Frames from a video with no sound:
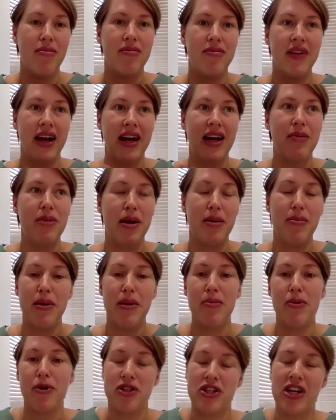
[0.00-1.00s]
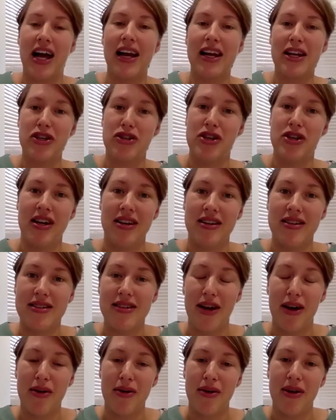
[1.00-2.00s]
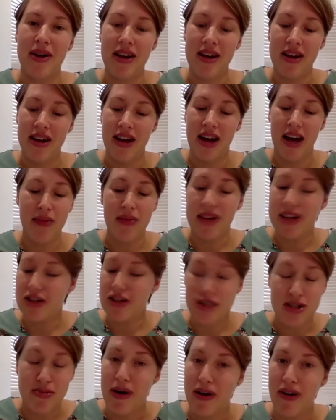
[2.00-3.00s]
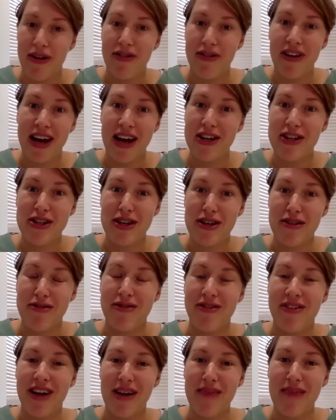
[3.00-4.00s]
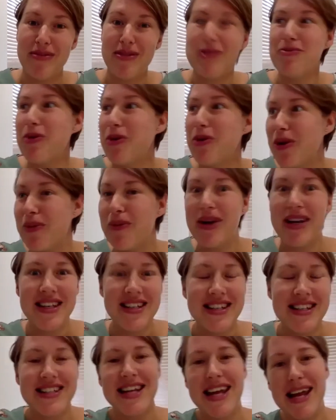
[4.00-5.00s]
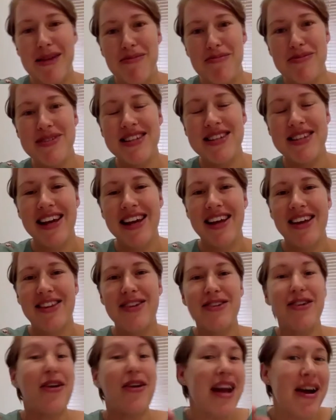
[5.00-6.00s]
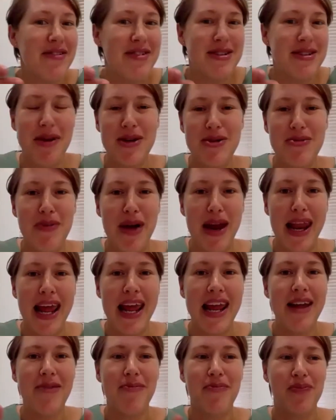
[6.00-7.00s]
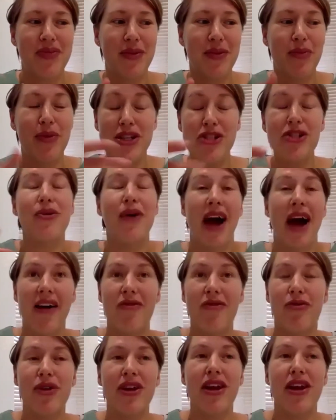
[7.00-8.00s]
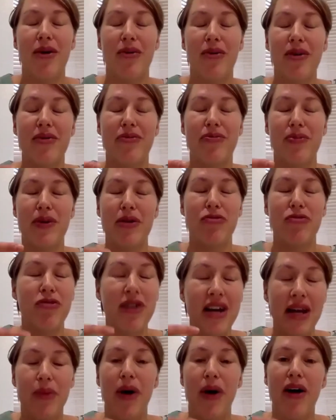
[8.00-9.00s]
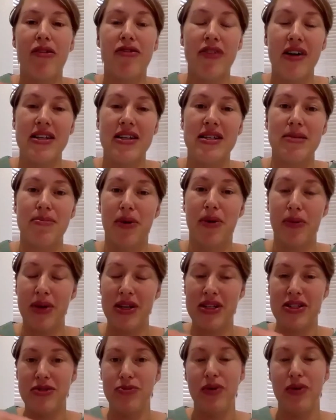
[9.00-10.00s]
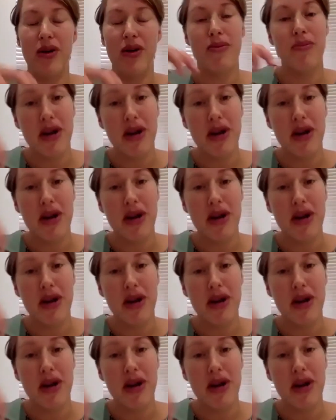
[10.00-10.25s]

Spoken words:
that can be a bit more challenging. So that's just my reflection of smaller winter teams that don't have as much money. We do have, you know, we've been really well funded, but we're a